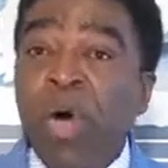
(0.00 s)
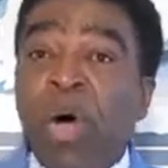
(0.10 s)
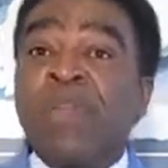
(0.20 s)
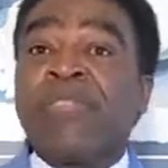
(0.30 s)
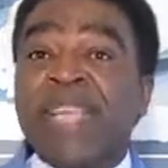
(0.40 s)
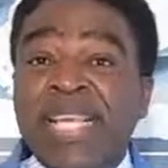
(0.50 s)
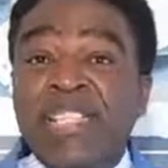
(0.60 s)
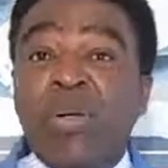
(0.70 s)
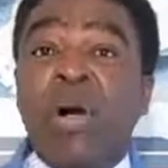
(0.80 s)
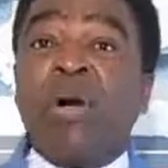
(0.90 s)
All
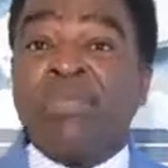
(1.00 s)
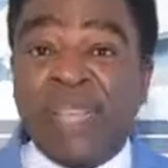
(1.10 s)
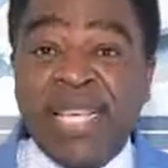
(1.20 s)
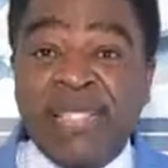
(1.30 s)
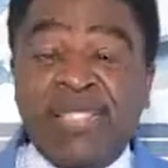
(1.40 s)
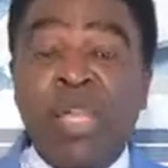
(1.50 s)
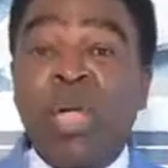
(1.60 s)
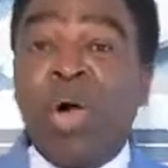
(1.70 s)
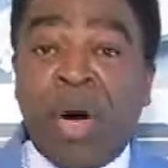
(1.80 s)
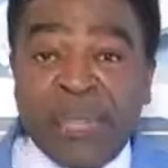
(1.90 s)
things, all things,
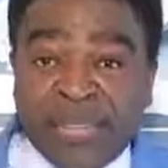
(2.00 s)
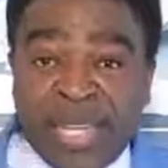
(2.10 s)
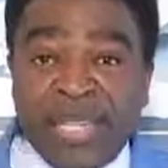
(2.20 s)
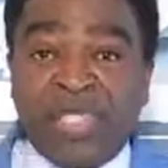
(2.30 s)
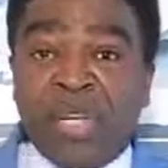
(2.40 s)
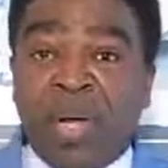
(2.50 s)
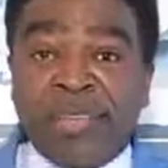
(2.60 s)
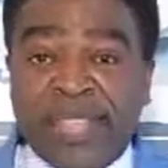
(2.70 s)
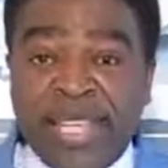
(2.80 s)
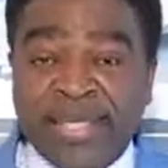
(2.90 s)
all things,
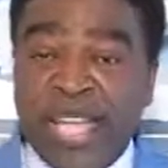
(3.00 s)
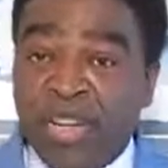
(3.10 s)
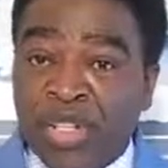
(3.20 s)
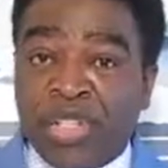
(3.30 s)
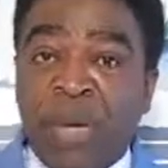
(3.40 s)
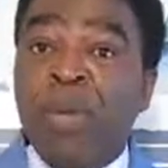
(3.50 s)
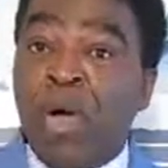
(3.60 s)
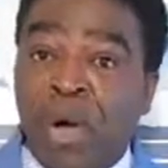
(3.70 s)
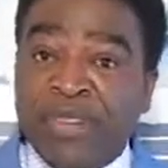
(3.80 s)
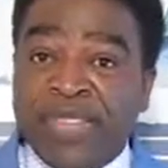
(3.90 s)
all things, not some,
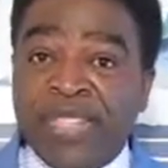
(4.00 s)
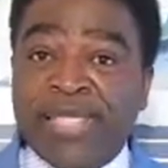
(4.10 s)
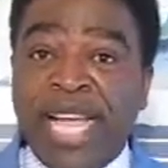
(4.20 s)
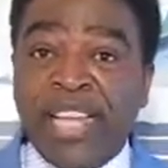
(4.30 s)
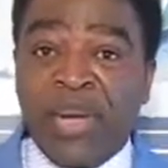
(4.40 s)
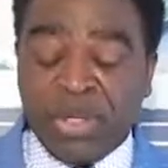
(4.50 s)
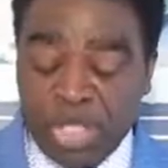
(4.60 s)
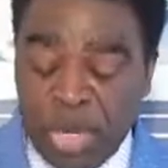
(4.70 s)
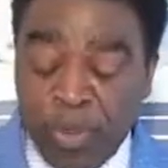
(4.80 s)
all things are yours,